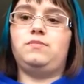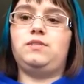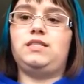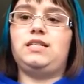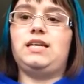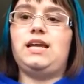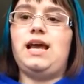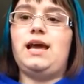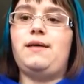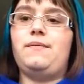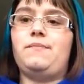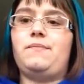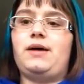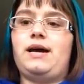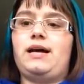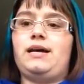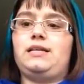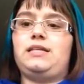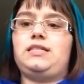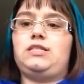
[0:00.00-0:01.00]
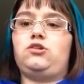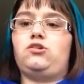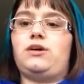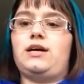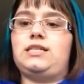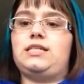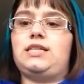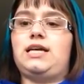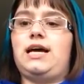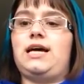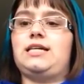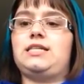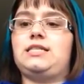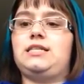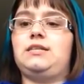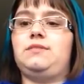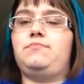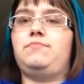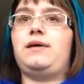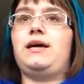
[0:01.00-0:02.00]
Today my Tourette's
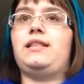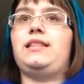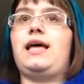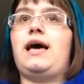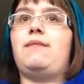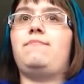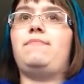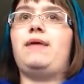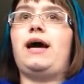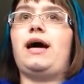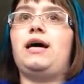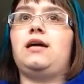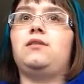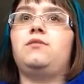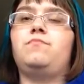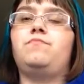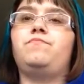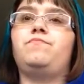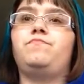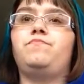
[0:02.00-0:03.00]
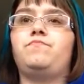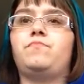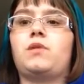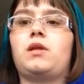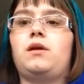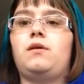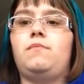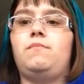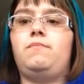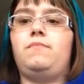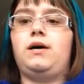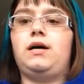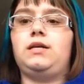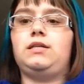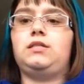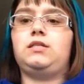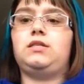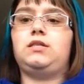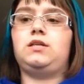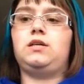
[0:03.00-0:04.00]
hasn't been that bad,
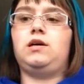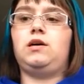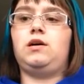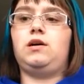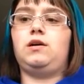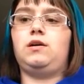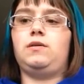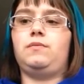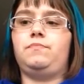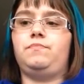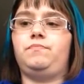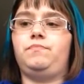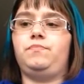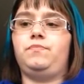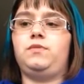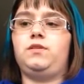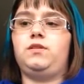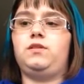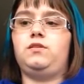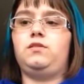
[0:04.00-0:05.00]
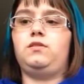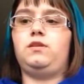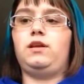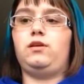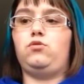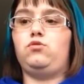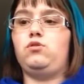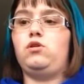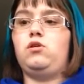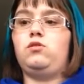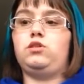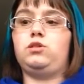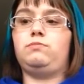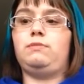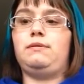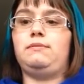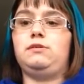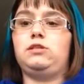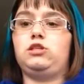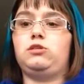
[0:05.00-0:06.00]
but who knows,
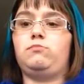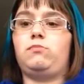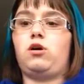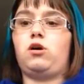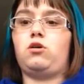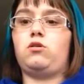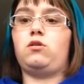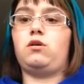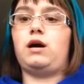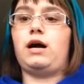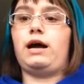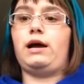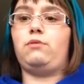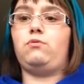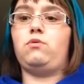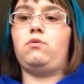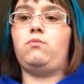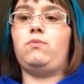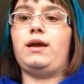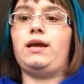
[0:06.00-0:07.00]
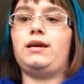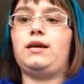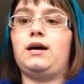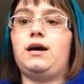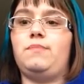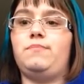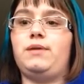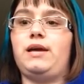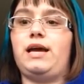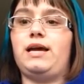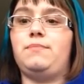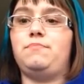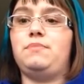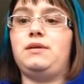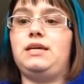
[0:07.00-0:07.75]
maybe tomorrow I will wake up and